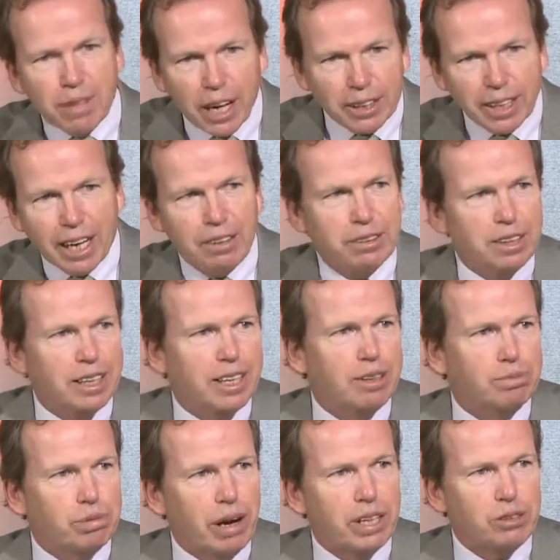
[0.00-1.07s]
again,
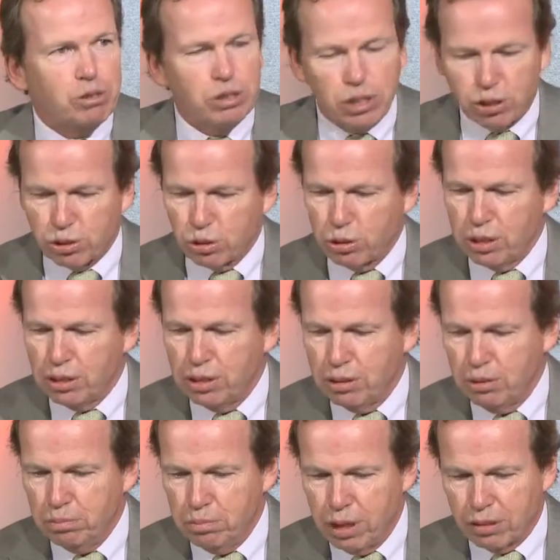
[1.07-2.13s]
Braintree's sort
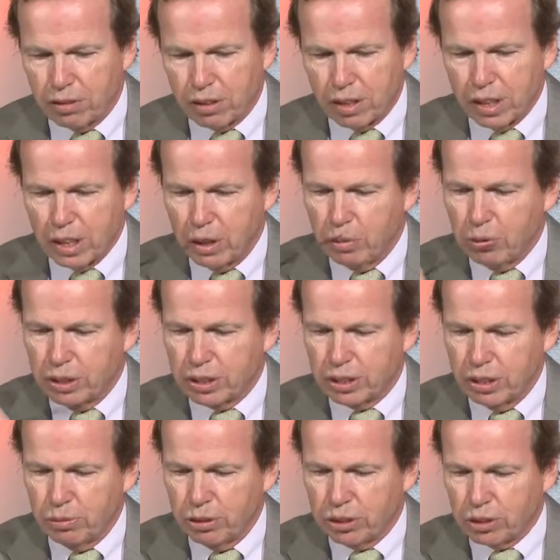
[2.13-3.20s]
of mirroring
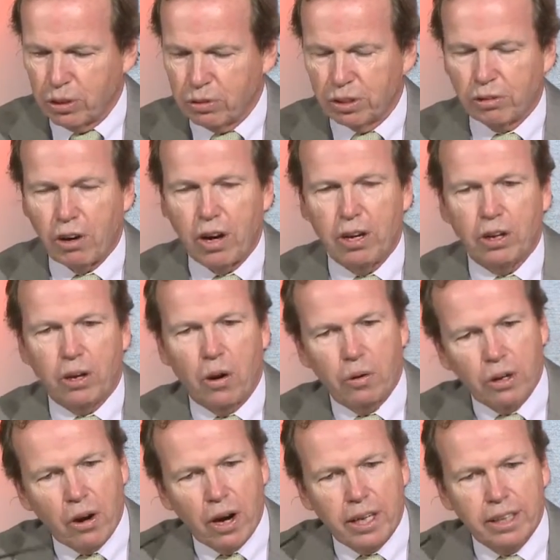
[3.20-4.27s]
what's going
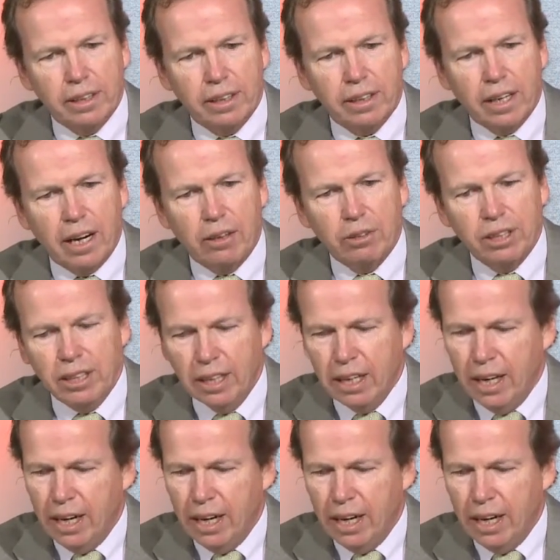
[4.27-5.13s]
on in the county.